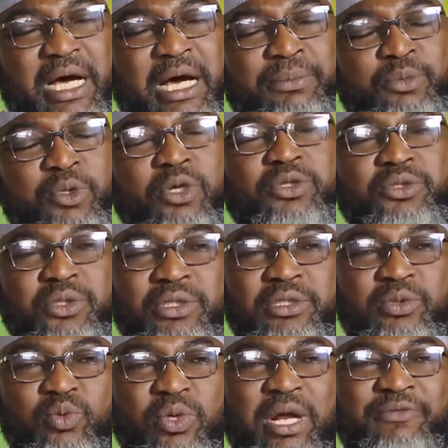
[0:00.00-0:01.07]

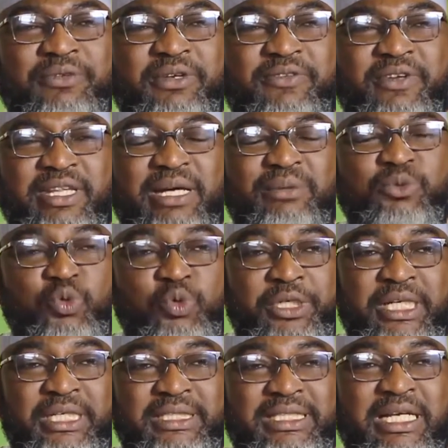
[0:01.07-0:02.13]
abductors will have given them to
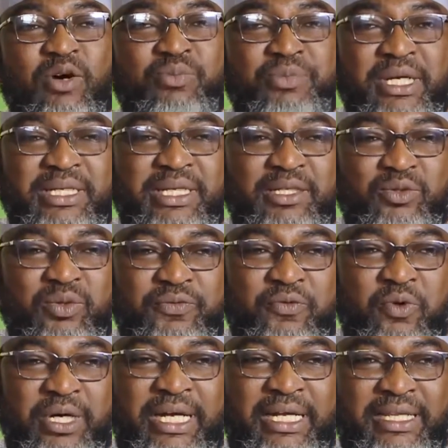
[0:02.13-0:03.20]
eat that will make them to
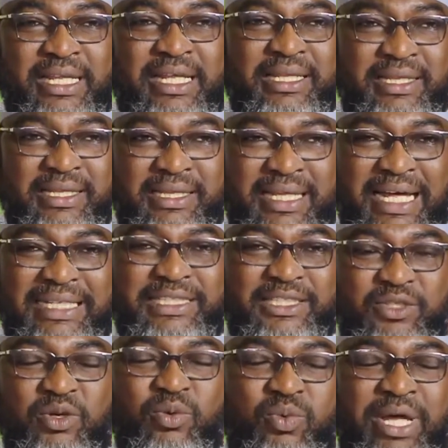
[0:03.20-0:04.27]
forget that that
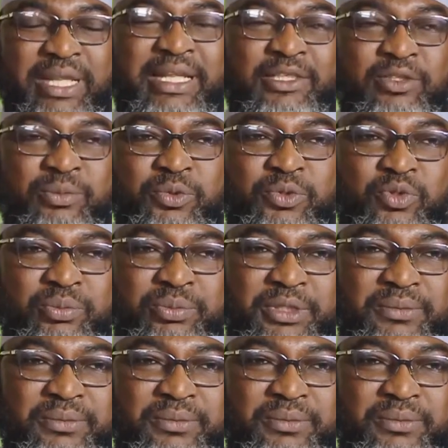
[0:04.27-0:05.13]
is not where they're supposed to be.